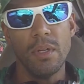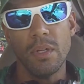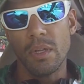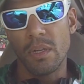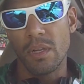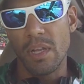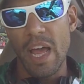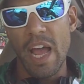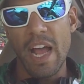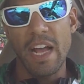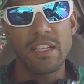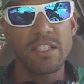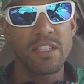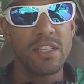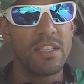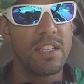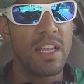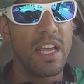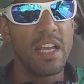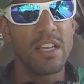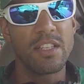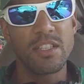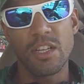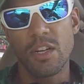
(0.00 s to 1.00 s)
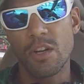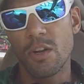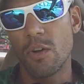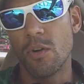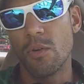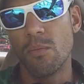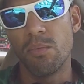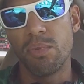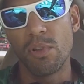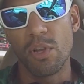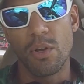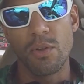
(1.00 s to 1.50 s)
lackadaisical
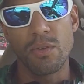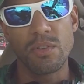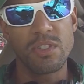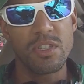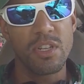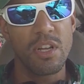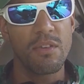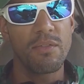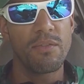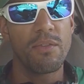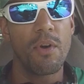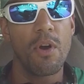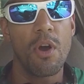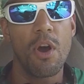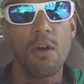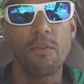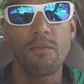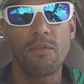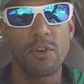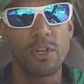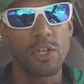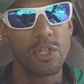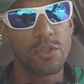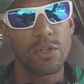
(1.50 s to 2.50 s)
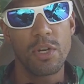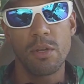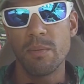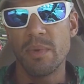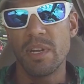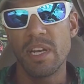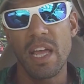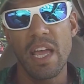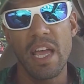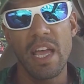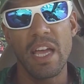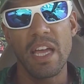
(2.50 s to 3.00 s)
blow stuff off or trim
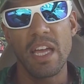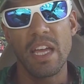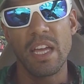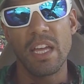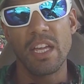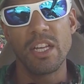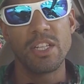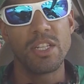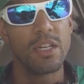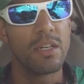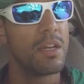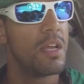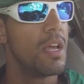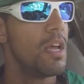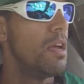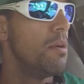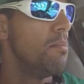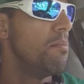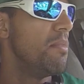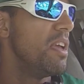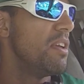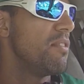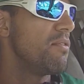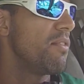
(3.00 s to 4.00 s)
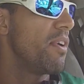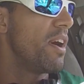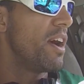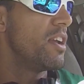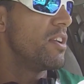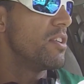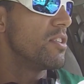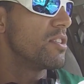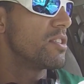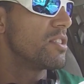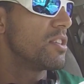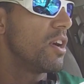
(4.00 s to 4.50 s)
an edge, and maybe
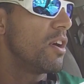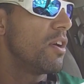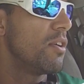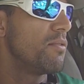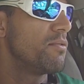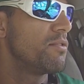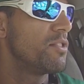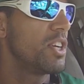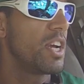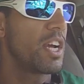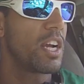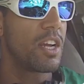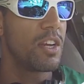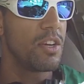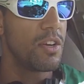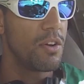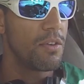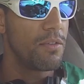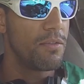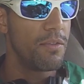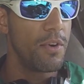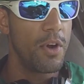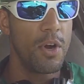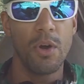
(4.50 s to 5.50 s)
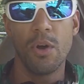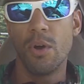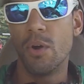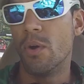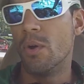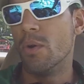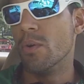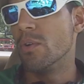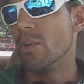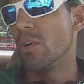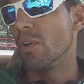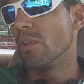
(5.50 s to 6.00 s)
find yourself checking your
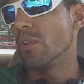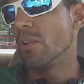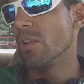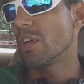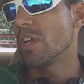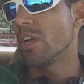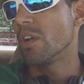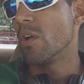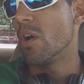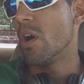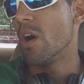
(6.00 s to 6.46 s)
phone or looking